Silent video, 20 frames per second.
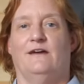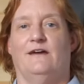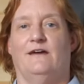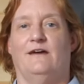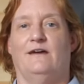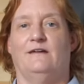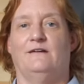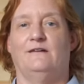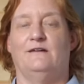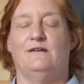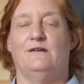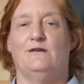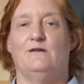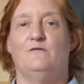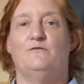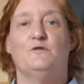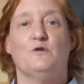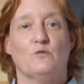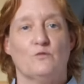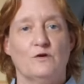And
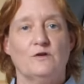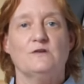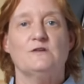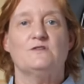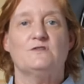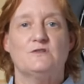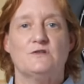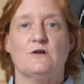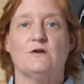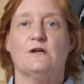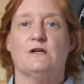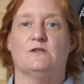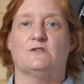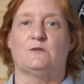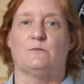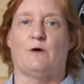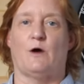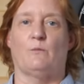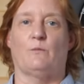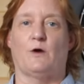if you're really
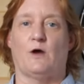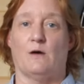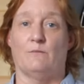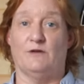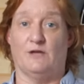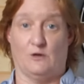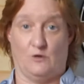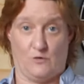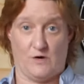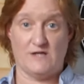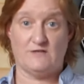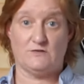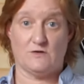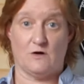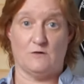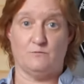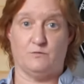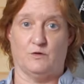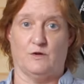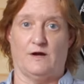serious about becoming a great
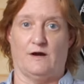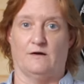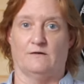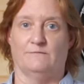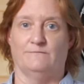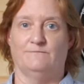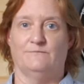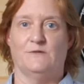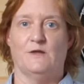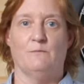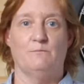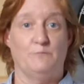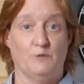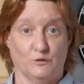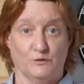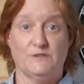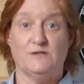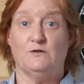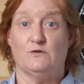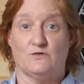dart player,
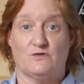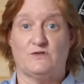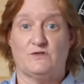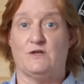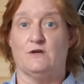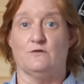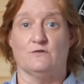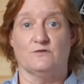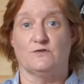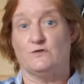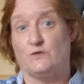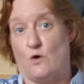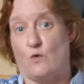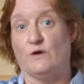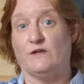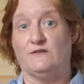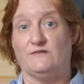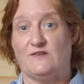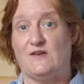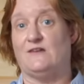building your skills is
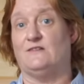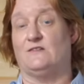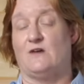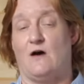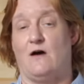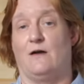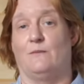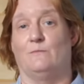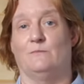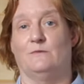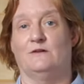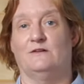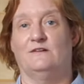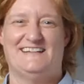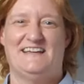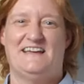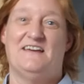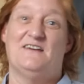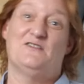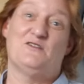going to take time.
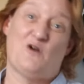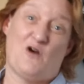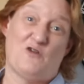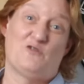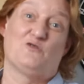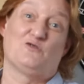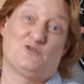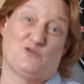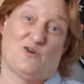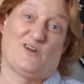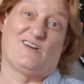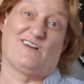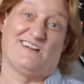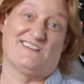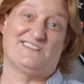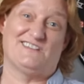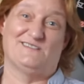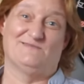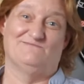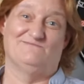There are no
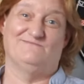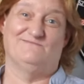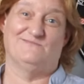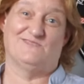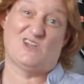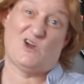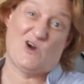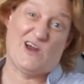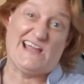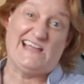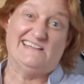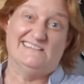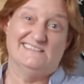shortcuts. Sorry.